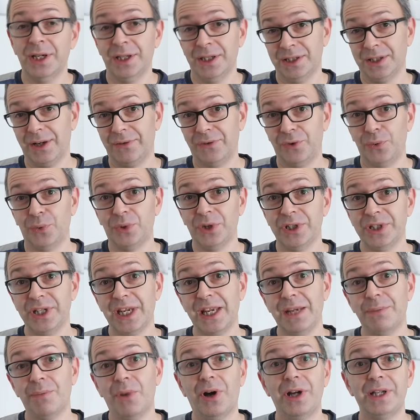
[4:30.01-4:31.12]
So if you want to
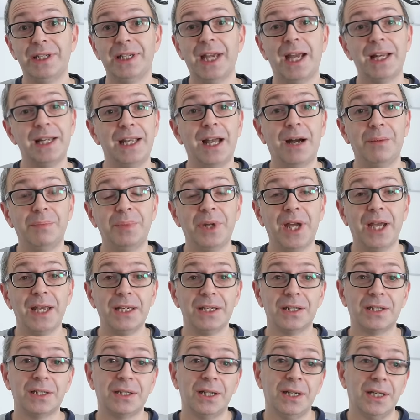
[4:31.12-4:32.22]
see my daily
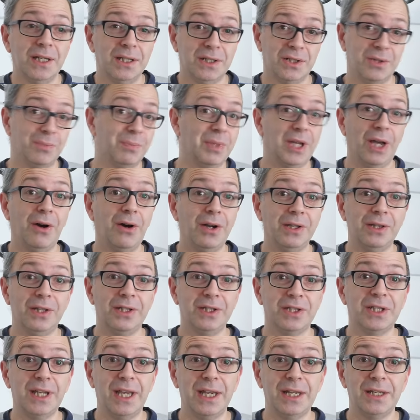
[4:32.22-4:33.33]
updates, some behind the
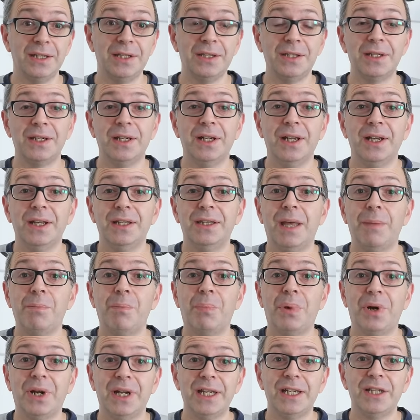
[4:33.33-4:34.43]
scenes, then
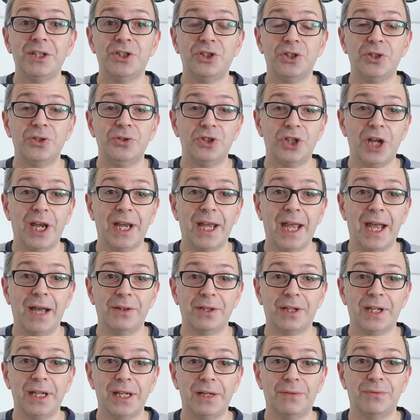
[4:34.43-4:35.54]
please do check out the
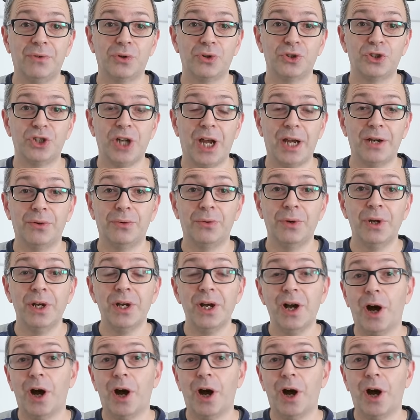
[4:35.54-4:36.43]
Geek Vlogs channel.